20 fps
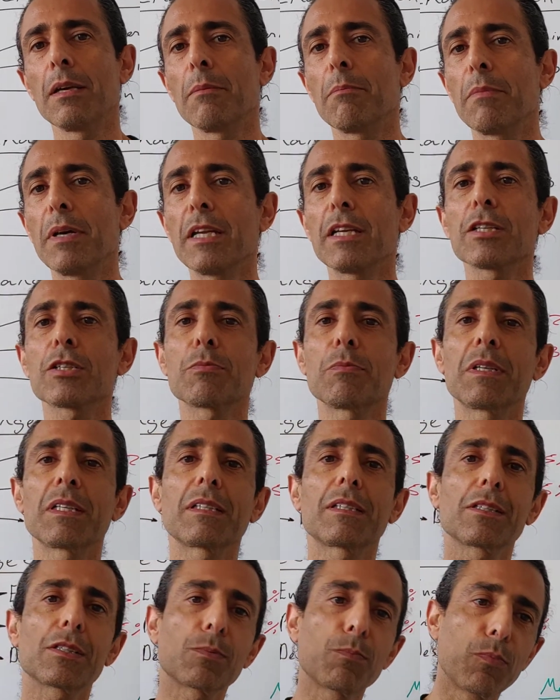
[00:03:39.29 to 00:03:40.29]

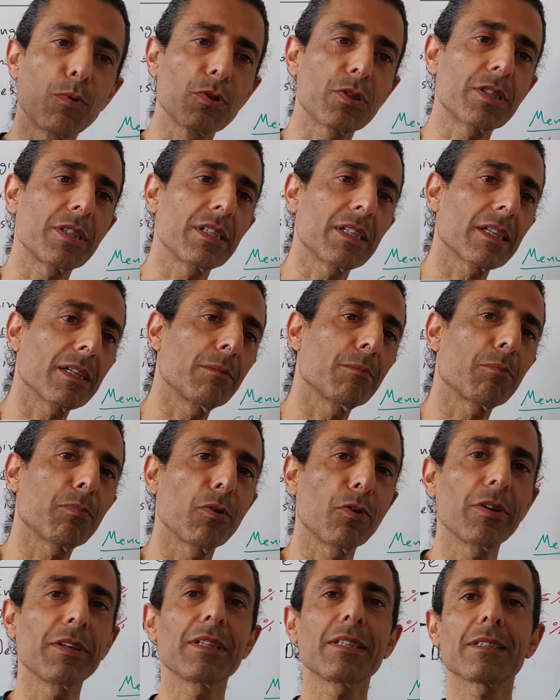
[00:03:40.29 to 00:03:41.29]
Management is pushing
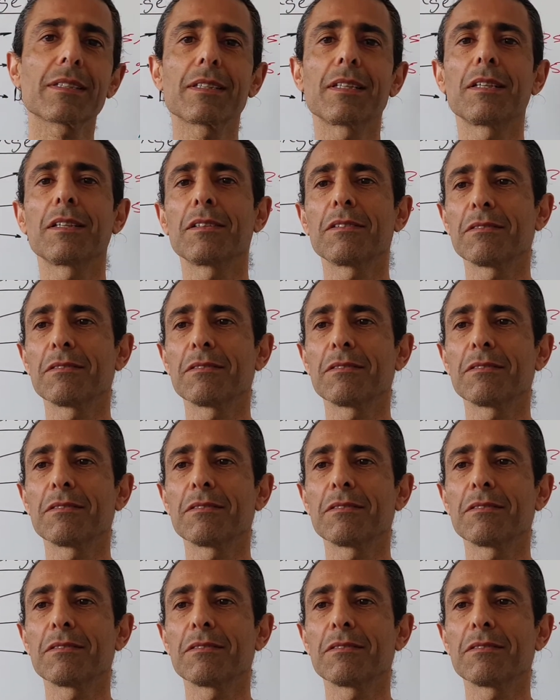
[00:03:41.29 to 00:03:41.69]
employees